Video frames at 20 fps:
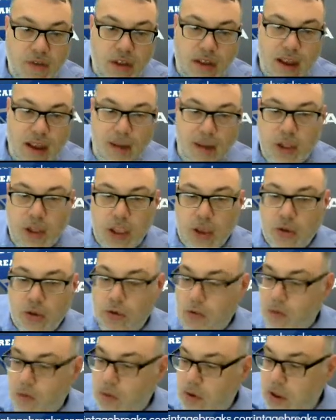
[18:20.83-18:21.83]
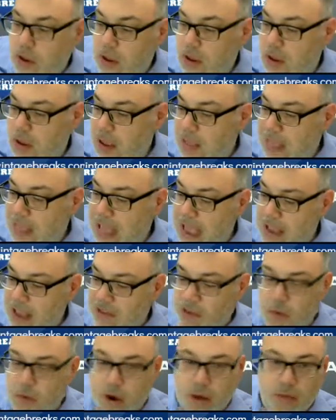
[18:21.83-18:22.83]
Kevin W.,
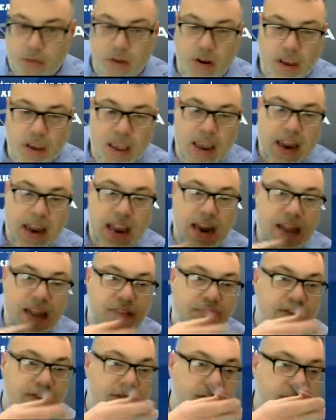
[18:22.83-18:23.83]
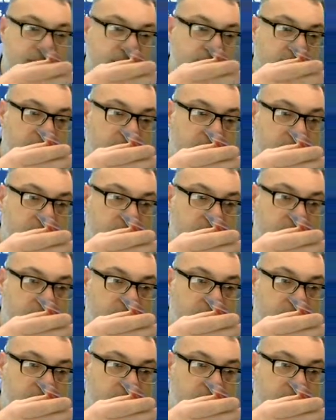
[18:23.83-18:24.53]
Elijah Wan rookie at 82.